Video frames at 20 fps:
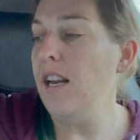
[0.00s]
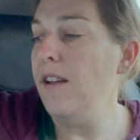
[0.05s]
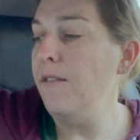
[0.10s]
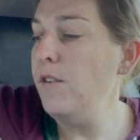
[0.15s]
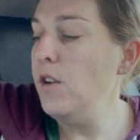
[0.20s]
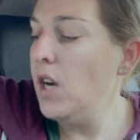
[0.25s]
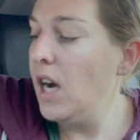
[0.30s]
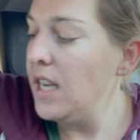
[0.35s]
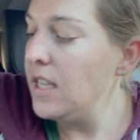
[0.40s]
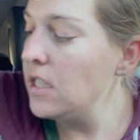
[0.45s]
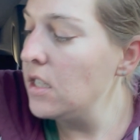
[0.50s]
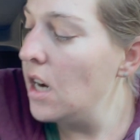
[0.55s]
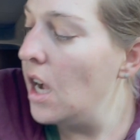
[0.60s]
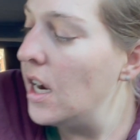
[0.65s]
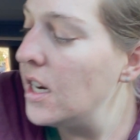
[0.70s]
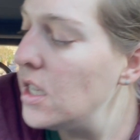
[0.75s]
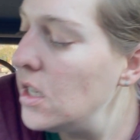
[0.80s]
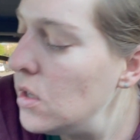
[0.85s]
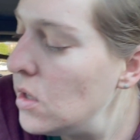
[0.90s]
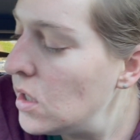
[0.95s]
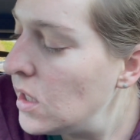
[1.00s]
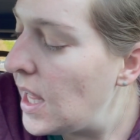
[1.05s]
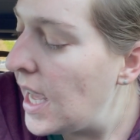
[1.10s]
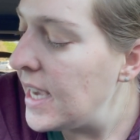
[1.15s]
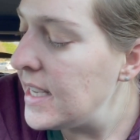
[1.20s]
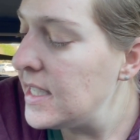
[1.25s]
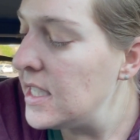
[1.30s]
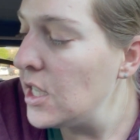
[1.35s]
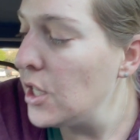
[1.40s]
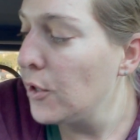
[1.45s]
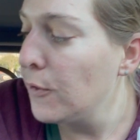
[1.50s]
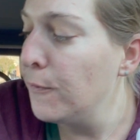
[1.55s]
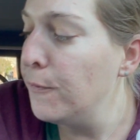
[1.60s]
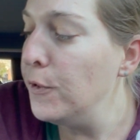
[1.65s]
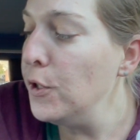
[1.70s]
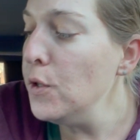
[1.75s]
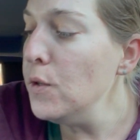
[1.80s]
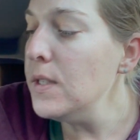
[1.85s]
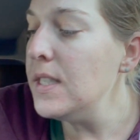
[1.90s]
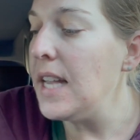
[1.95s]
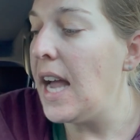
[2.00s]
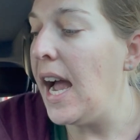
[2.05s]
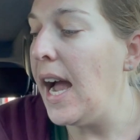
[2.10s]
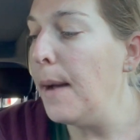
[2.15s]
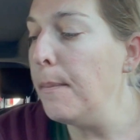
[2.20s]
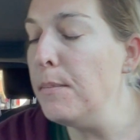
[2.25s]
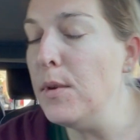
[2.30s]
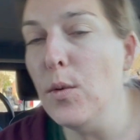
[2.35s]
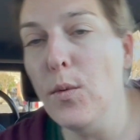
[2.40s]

If you guys are not utilizing your Fluz app,